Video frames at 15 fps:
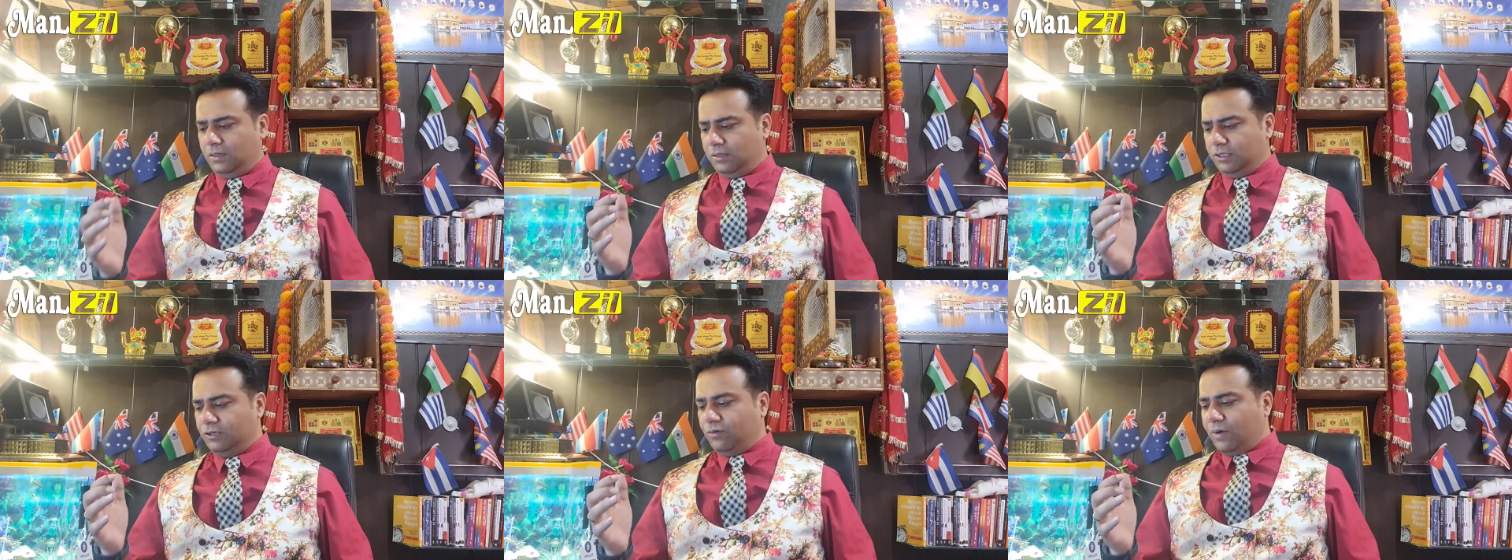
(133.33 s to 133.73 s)

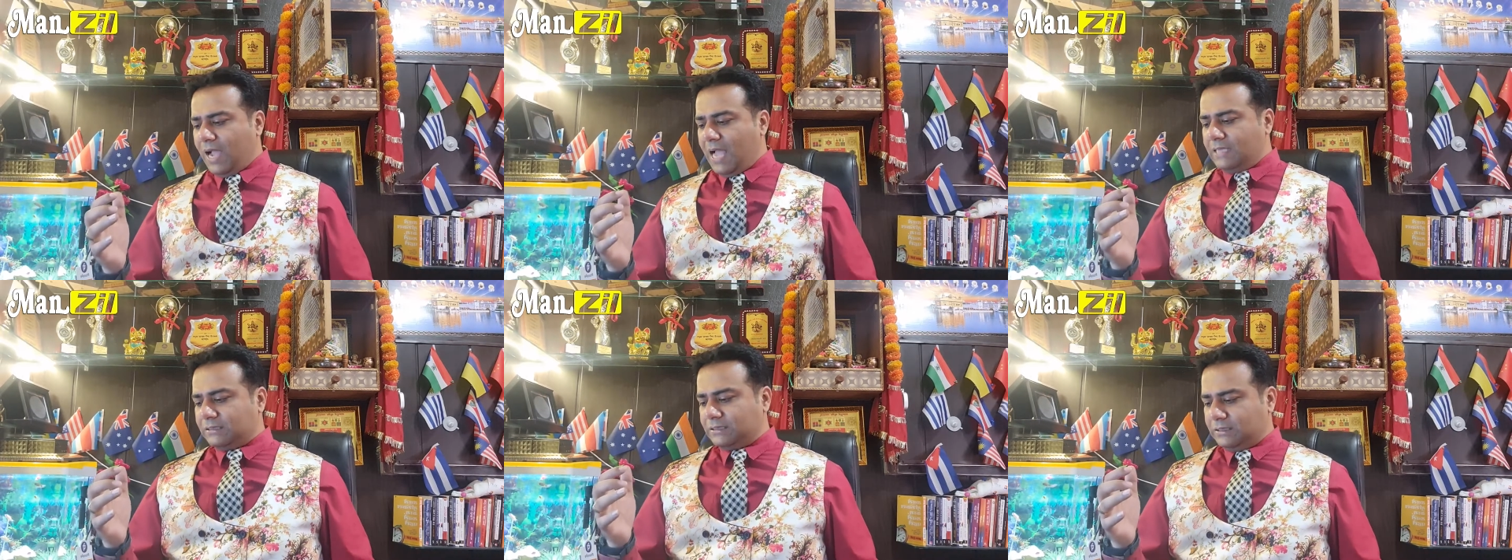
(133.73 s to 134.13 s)

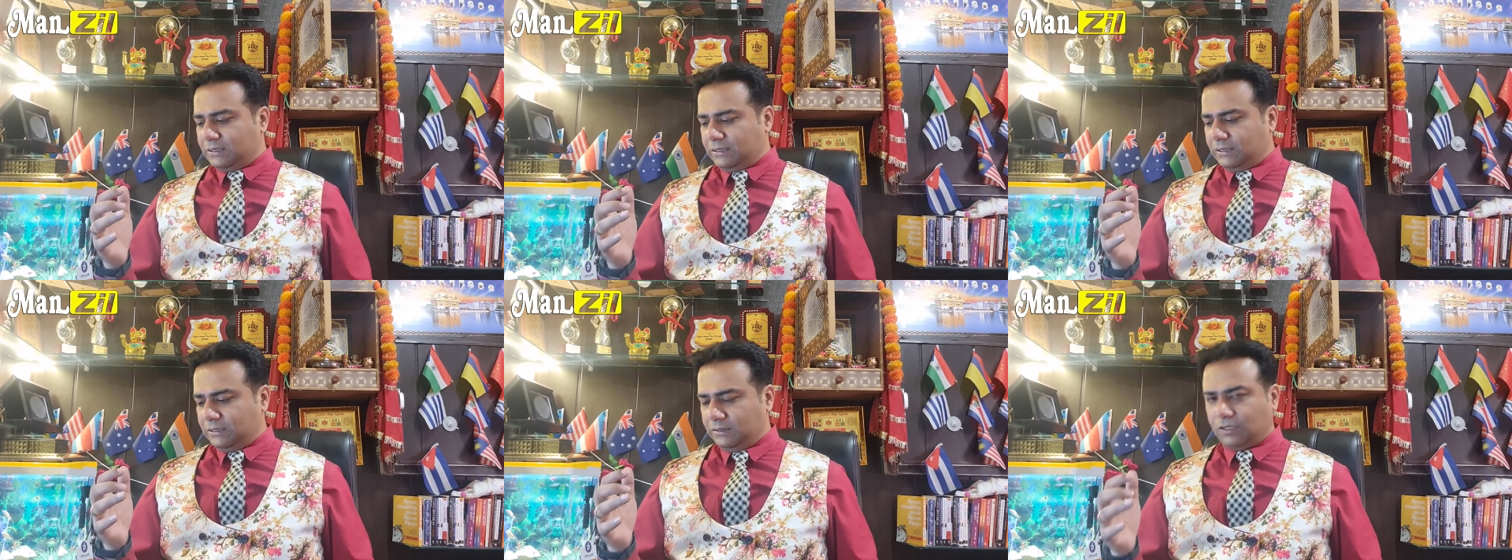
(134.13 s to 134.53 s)
guys,
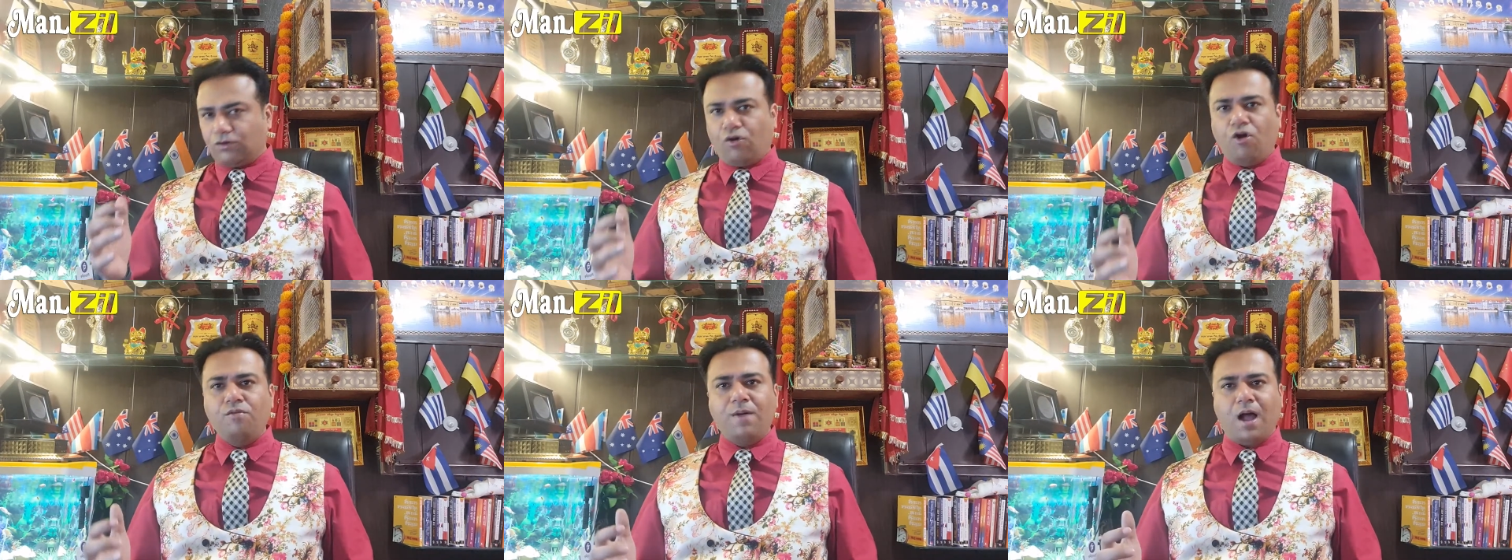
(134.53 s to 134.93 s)
a
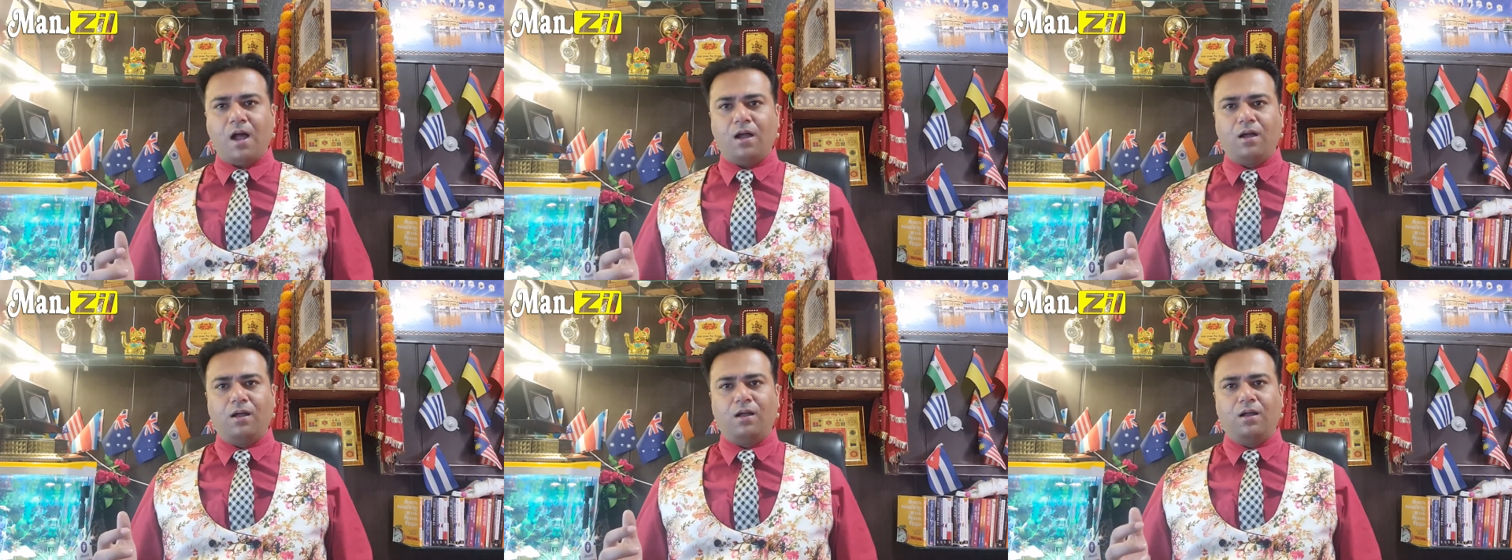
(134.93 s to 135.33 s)
comma